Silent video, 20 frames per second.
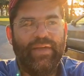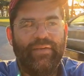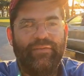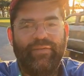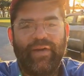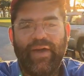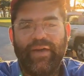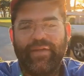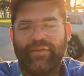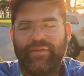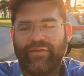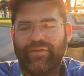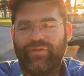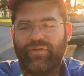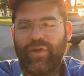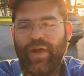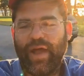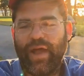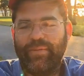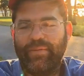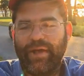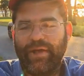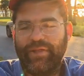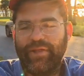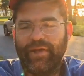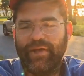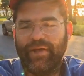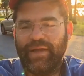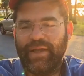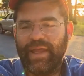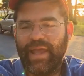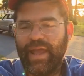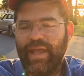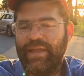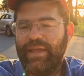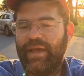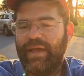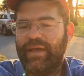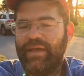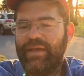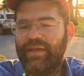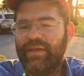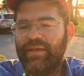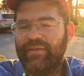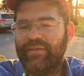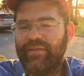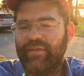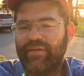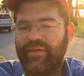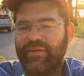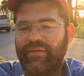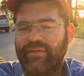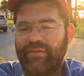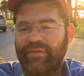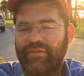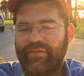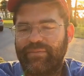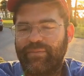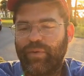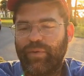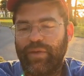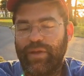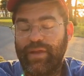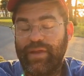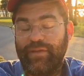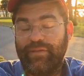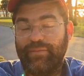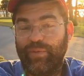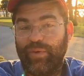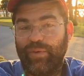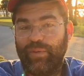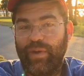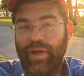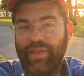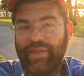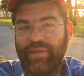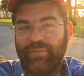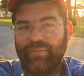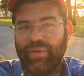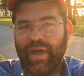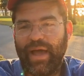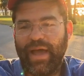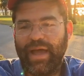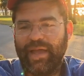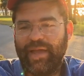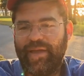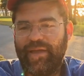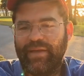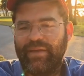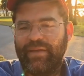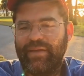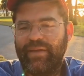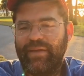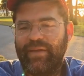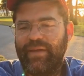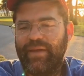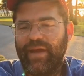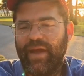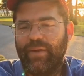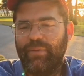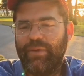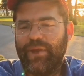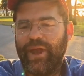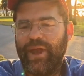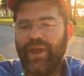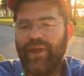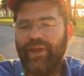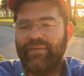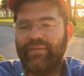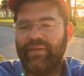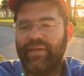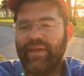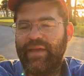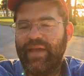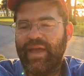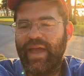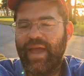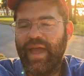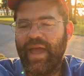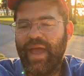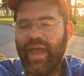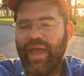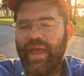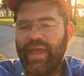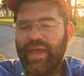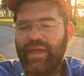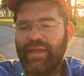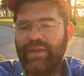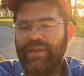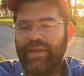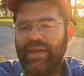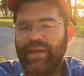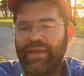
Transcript: father's tribe out there in Kenya. So he is more white than black, I would guess. And